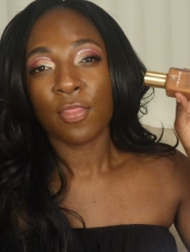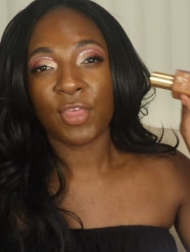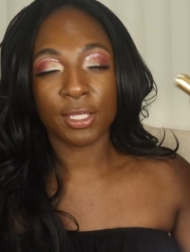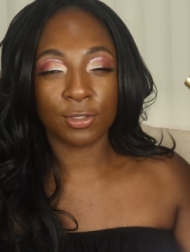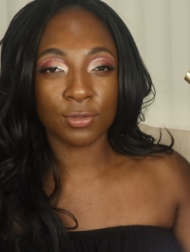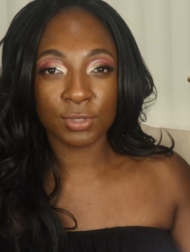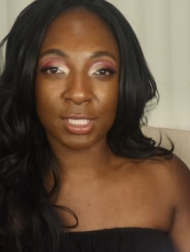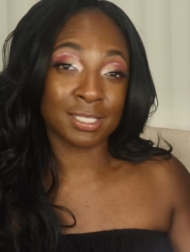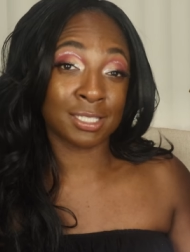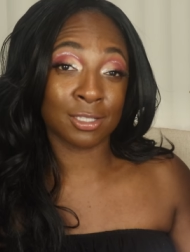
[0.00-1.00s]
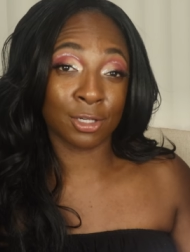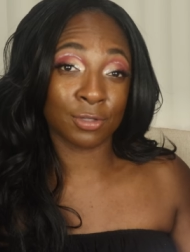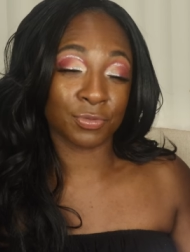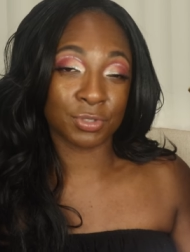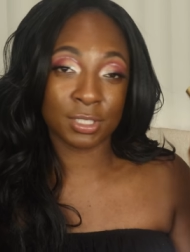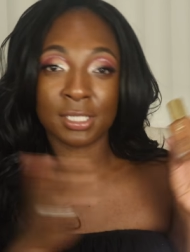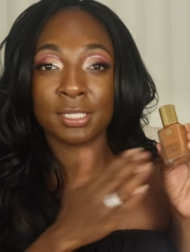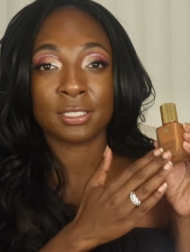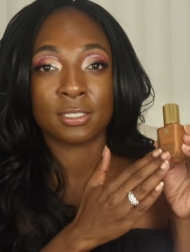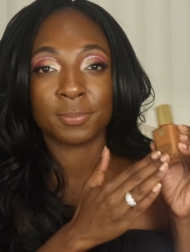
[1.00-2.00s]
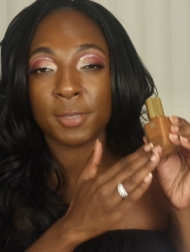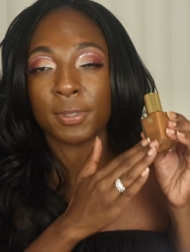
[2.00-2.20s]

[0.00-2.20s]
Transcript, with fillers: Thank you to Estee Lauder for sending this to me,